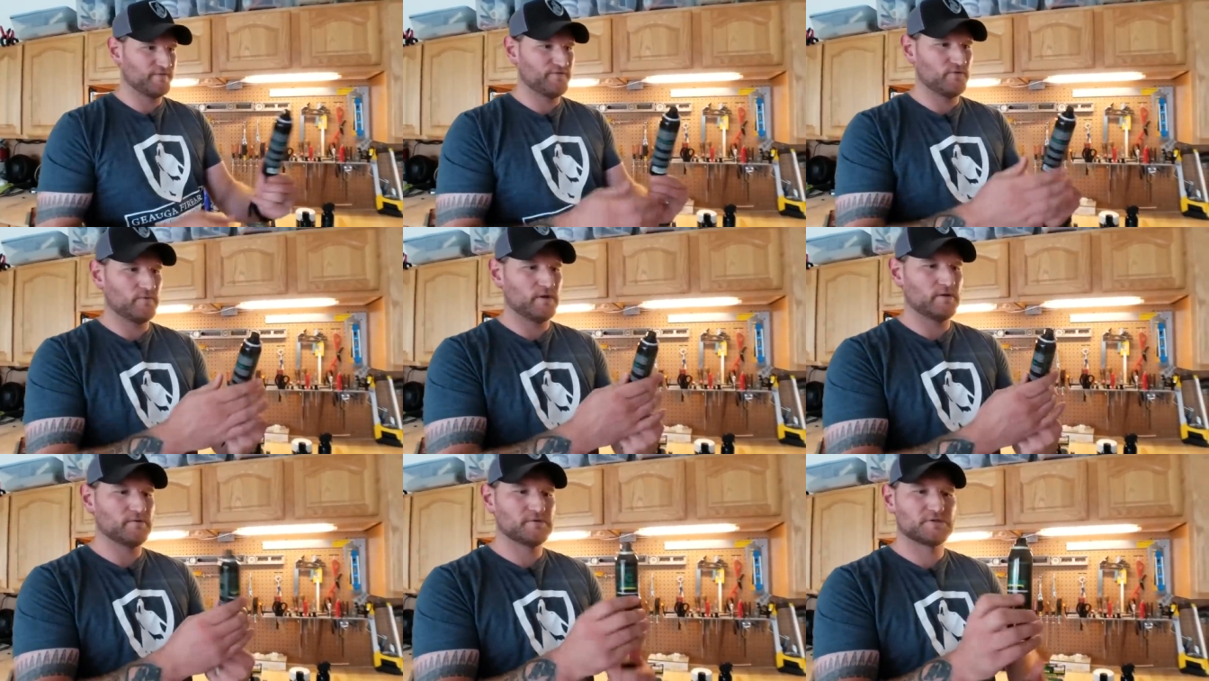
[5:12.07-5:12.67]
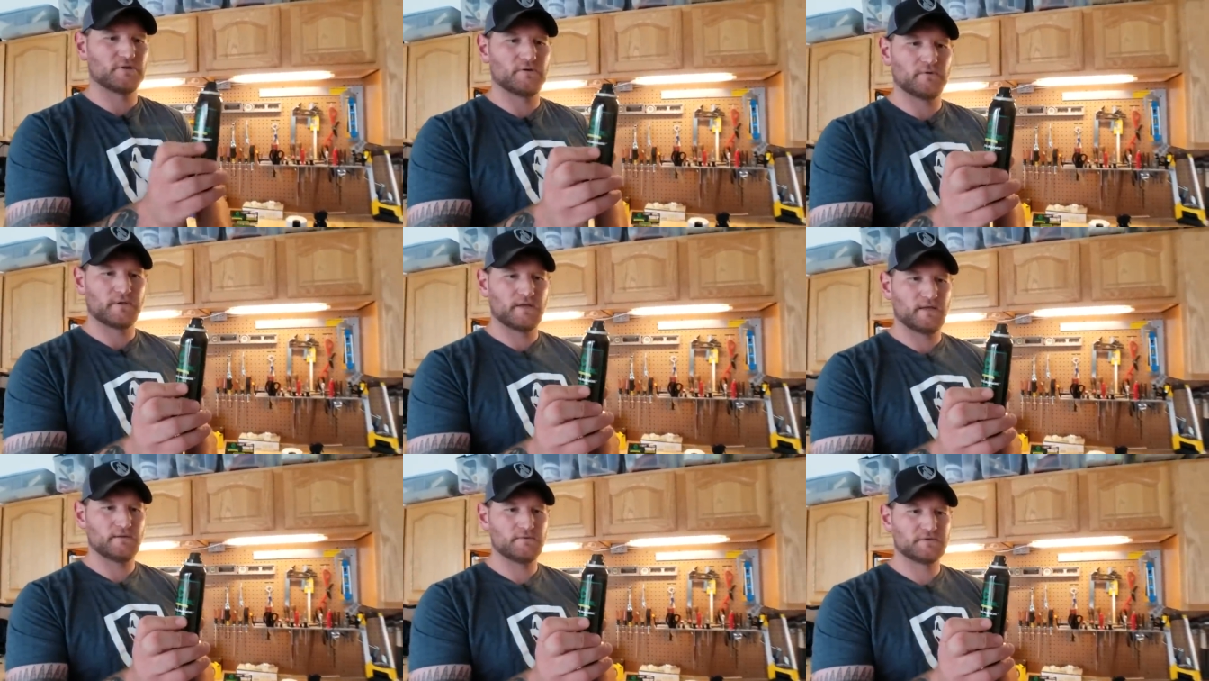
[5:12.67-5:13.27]
if you will. So
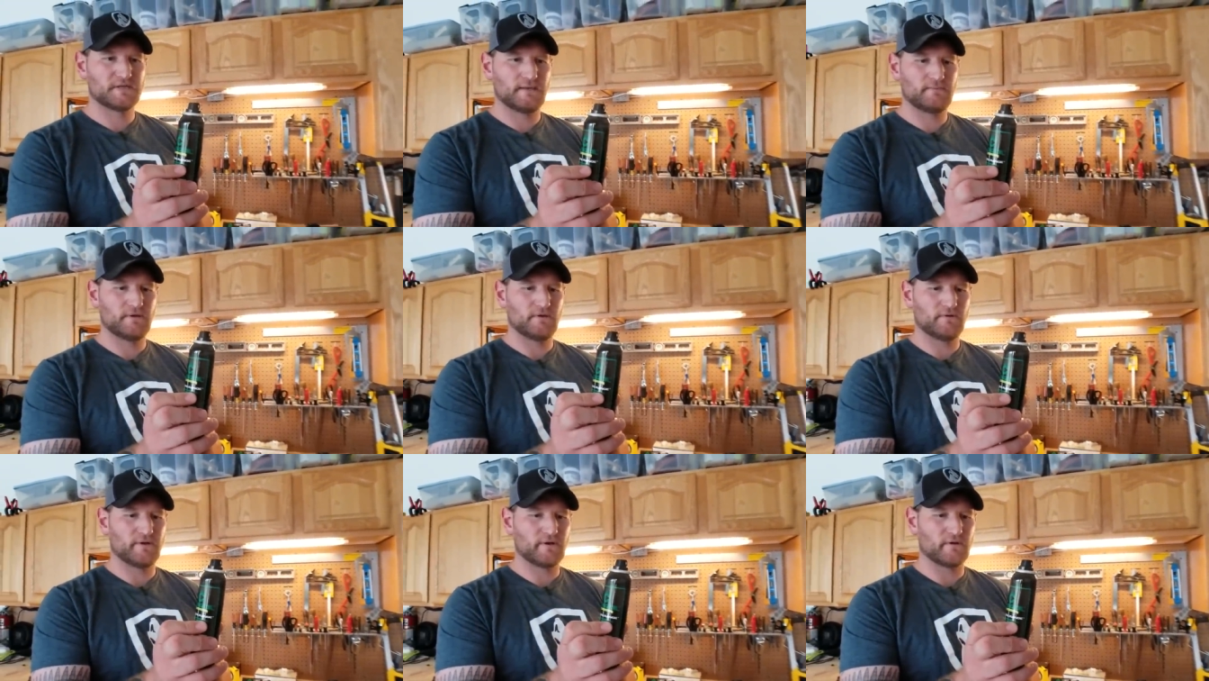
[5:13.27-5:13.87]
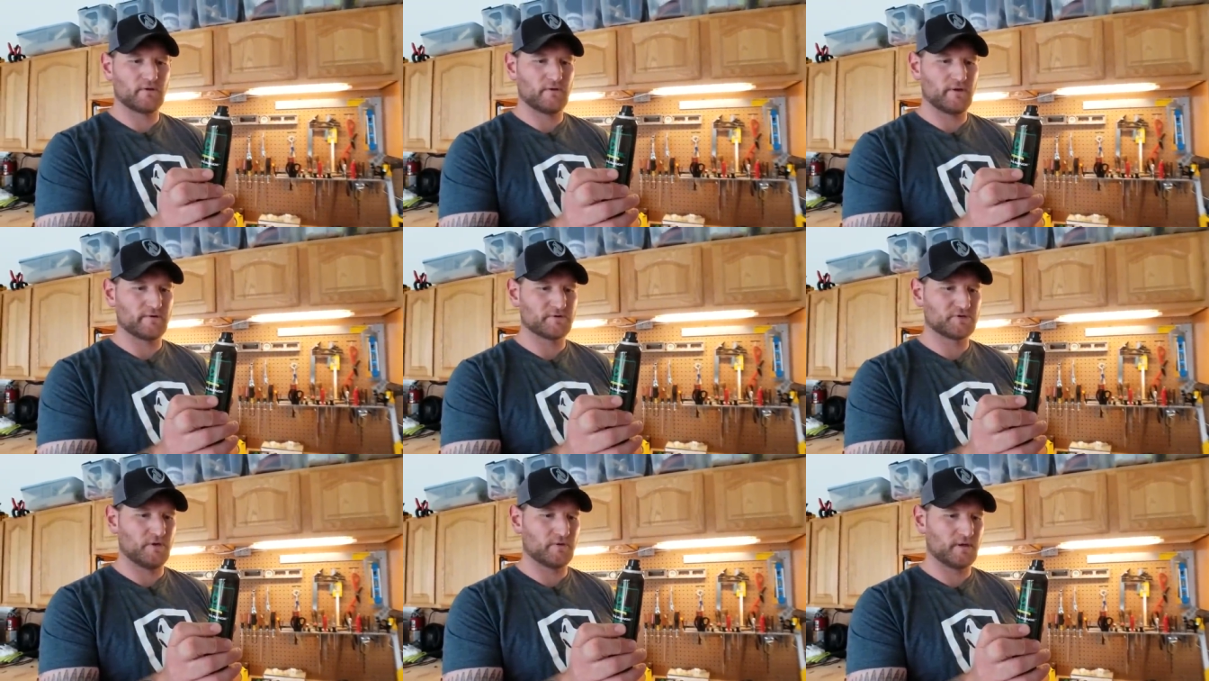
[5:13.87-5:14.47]
again, same deal there, a little
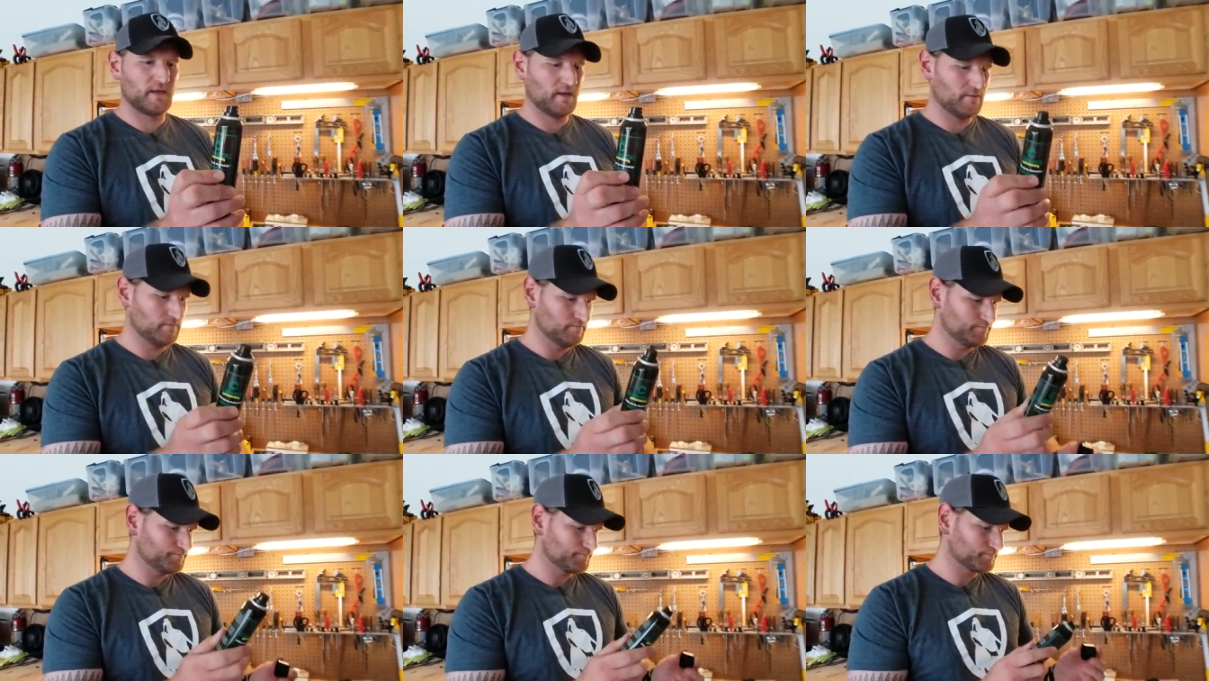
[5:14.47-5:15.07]
aerosol can.